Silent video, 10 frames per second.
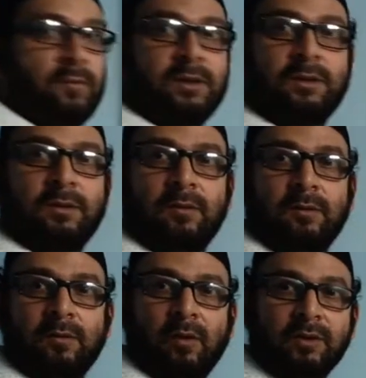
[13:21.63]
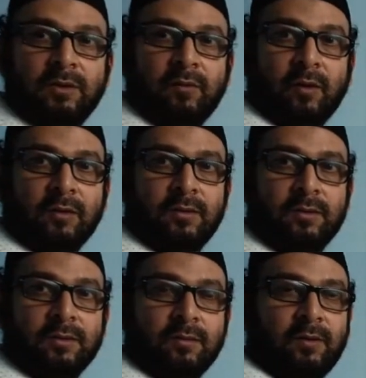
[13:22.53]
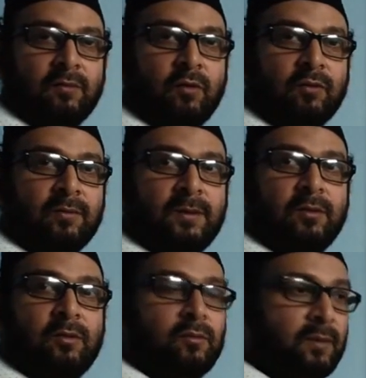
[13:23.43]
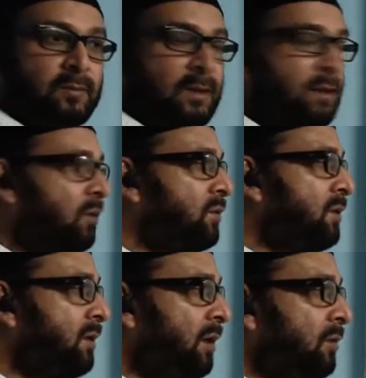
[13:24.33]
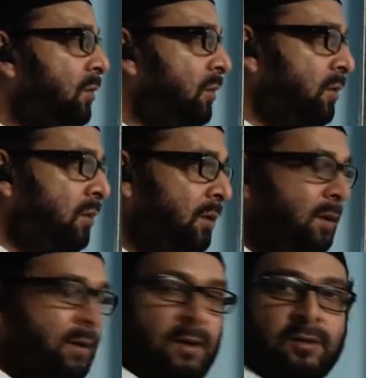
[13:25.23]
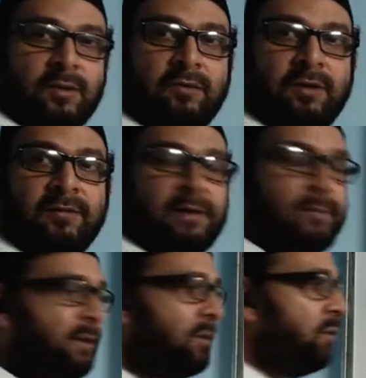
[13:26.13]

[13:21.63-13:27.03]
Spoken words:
means 1000 watt. So 1 watt will be equal to 1 by 1000 kilowatt. So you have to divide by